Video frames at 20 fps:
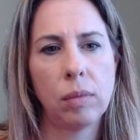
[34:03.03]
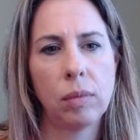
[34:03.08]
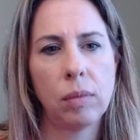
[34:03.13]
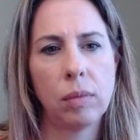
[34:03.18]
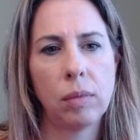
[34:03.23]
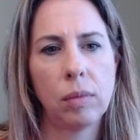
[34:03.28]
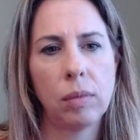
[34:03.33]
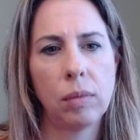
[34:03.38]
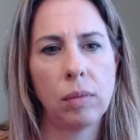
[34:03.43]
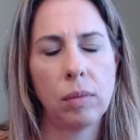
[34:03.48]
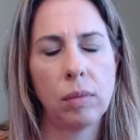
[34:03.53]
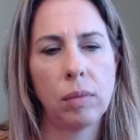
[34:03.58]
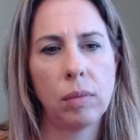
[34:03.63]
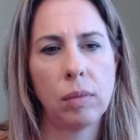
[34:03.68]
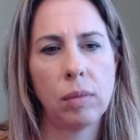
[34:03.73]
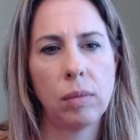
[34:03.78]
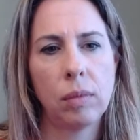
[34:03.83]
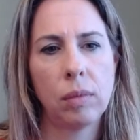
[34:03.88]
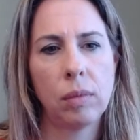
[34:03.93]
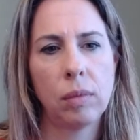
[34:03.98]

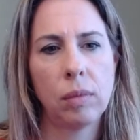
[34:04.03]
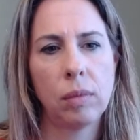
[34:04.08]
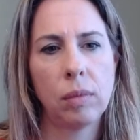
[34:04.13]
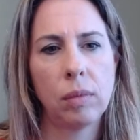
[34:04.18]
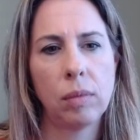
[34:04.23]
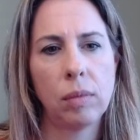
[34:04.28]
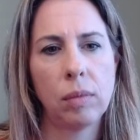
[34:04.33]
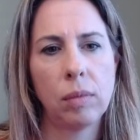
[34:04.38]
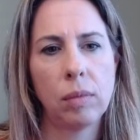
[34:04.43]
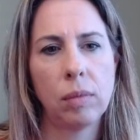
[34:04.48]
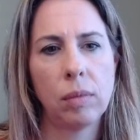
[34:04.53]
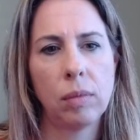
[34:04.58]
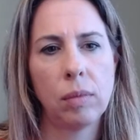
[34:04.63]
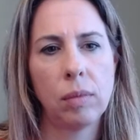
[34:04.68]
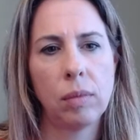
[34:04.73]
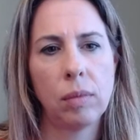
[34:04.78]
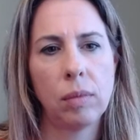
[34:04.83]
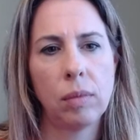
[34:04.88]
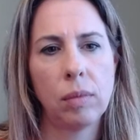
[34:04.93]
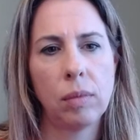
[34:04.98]

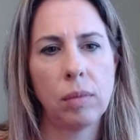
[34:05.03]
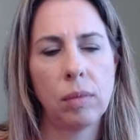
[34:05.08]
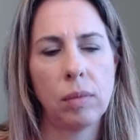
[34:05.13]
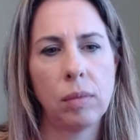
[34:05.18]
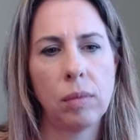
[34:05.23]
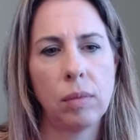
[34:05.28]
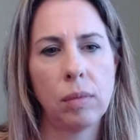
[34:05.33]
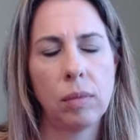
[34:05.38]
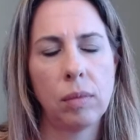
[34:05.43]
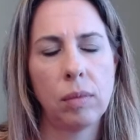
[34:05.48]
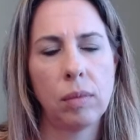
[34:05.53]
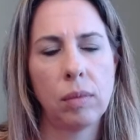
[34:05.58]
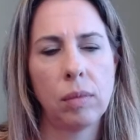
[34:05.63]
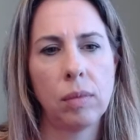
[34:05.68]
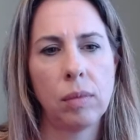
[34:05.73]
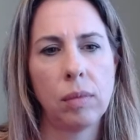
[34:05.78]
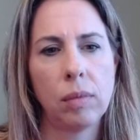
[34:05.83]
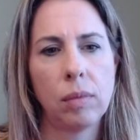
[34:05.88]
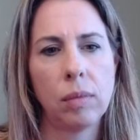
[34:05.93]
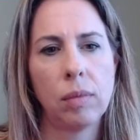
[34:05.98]

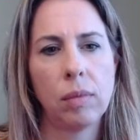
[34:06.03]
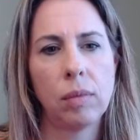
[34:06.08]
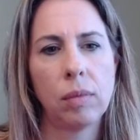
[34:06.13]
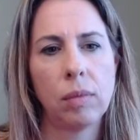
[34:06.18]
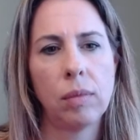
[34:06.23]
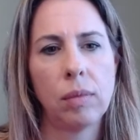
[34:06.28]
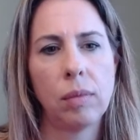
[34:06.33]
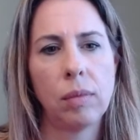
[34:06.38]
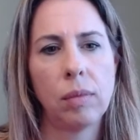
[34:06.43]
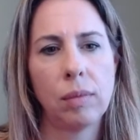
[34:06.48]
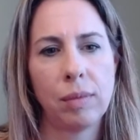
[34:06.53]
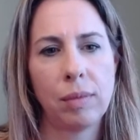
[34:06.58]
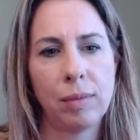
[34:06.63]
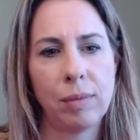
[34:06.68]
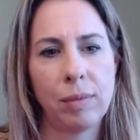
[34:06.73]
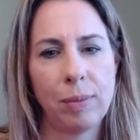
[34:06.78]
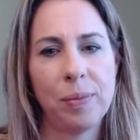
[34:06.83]
(silent)